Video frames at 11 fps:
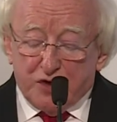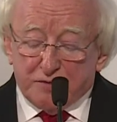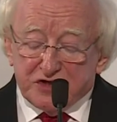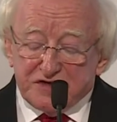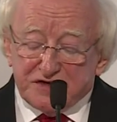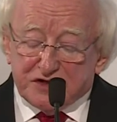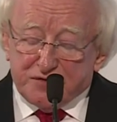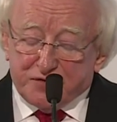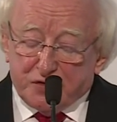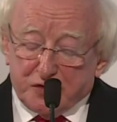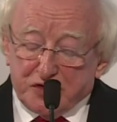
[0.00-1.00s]
We must
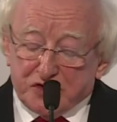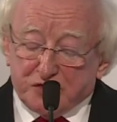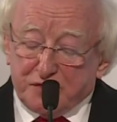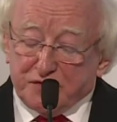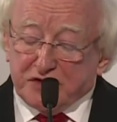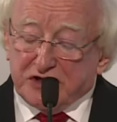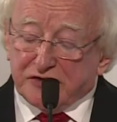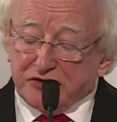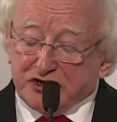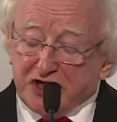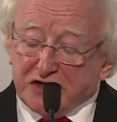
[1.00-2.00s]
therefore
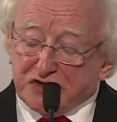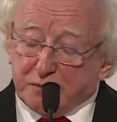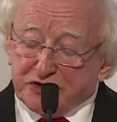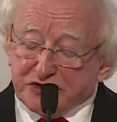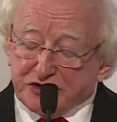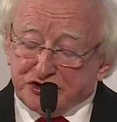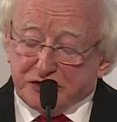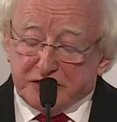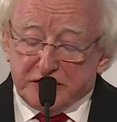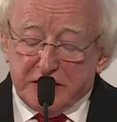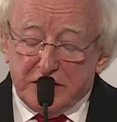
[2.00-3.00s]
unequivocally reject the
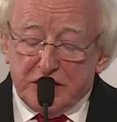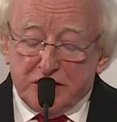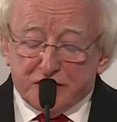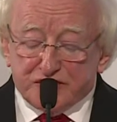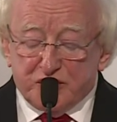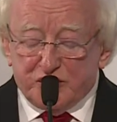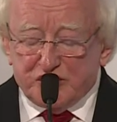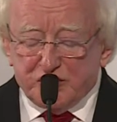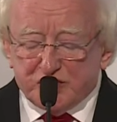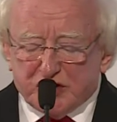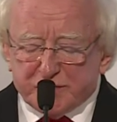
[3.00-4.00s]
position of those
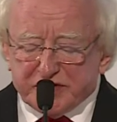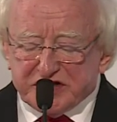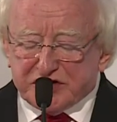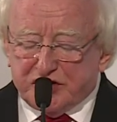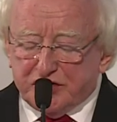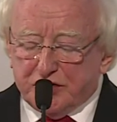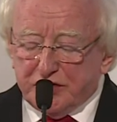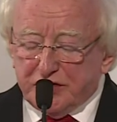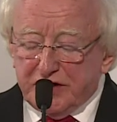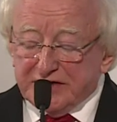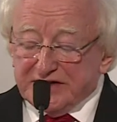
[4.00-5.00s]
who would
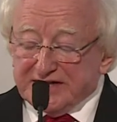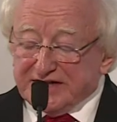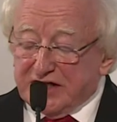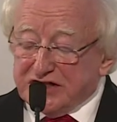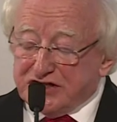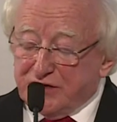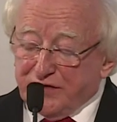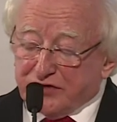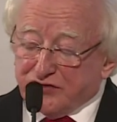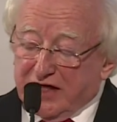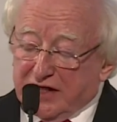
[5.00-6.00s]
obscure the
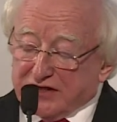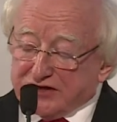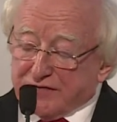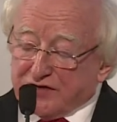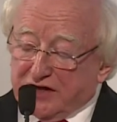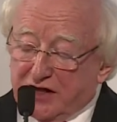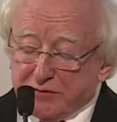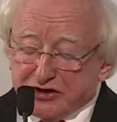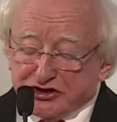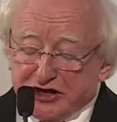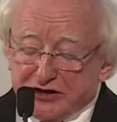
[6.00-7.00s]
scientific reality of
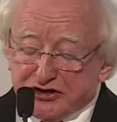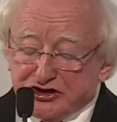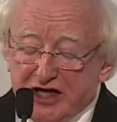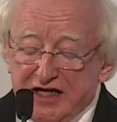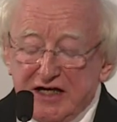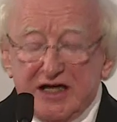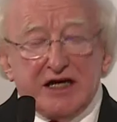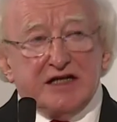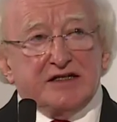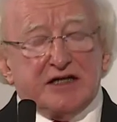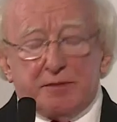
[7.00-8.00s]
climate change
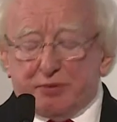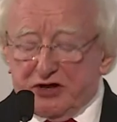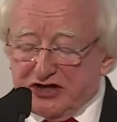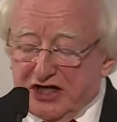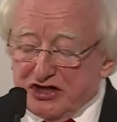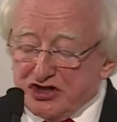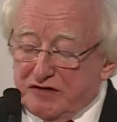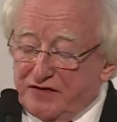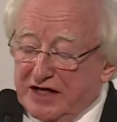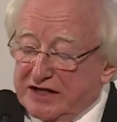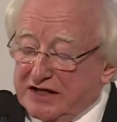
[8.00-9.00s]
in their protection
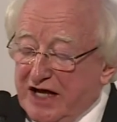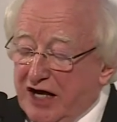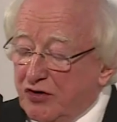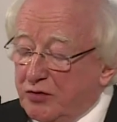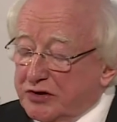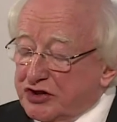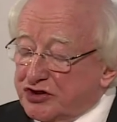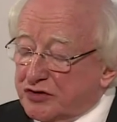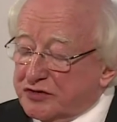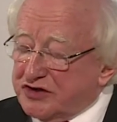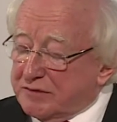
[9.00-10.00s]
of any narrow and
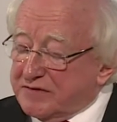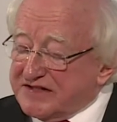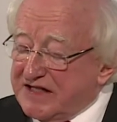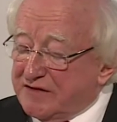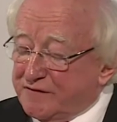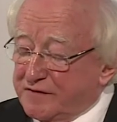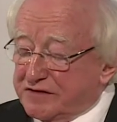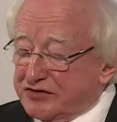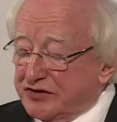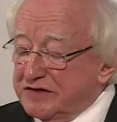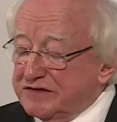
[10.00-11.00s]
short-term
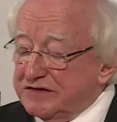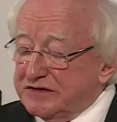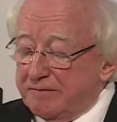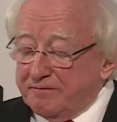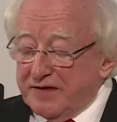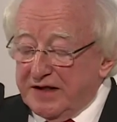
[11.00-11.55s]
self-interest.